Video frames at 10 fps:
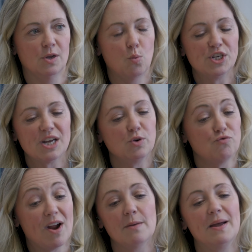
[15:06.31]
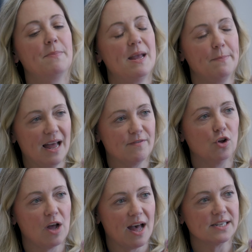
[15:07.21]
which I would recommend people have a
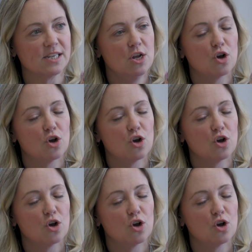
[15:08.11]
look at,